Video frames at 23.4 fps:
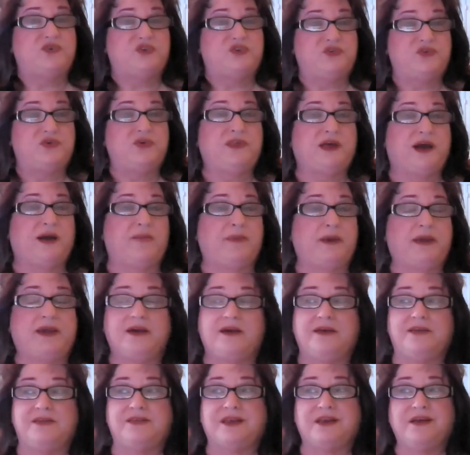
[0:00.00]
to do that,
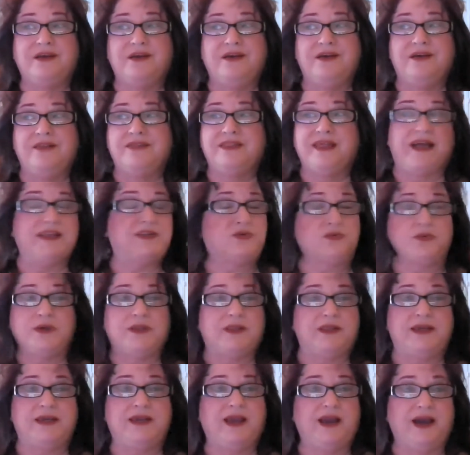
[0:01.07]
because that's
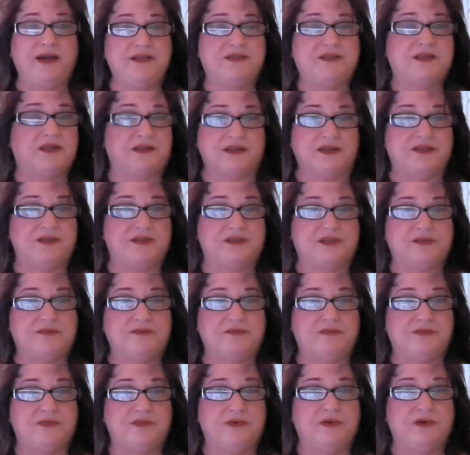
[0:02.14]
really excellence,
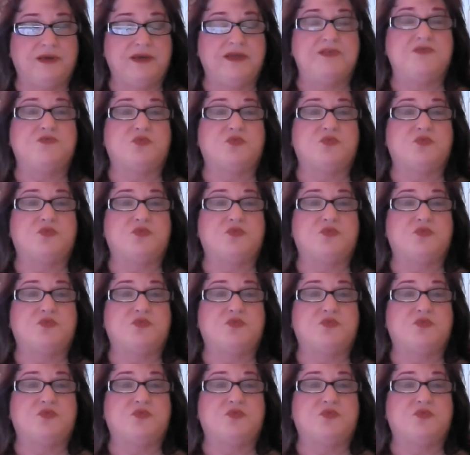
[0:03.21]
is